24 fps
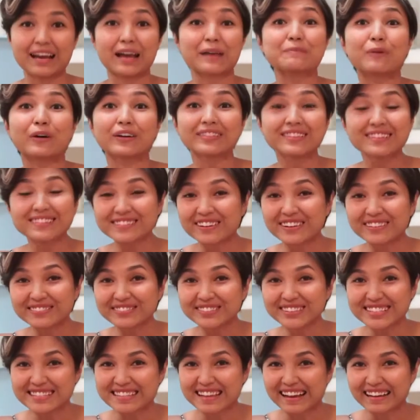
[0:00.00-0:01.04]
I bought this off
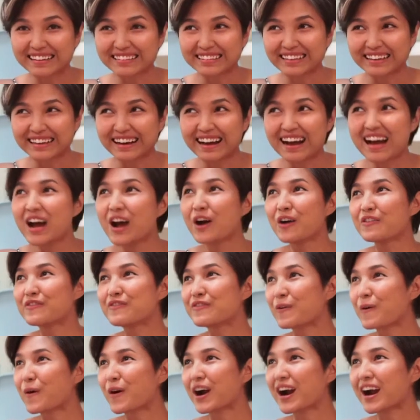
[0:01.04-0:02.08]
Lazada
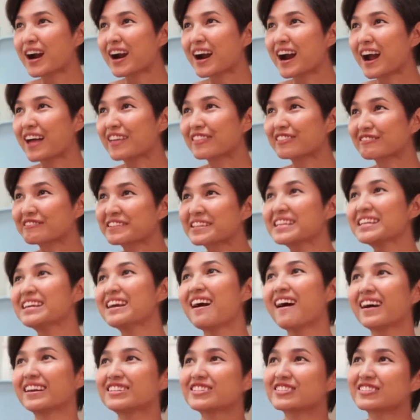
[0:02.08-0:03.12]
for
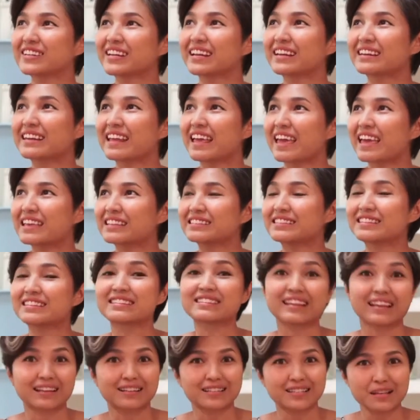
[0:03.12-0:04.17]

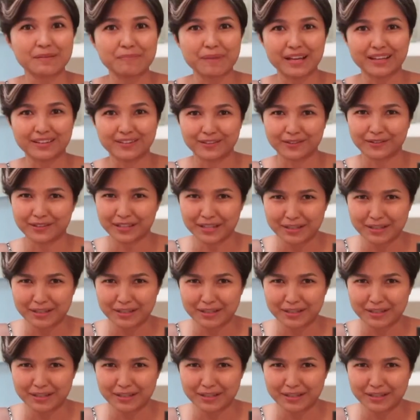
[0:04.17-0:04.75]
360 pesos.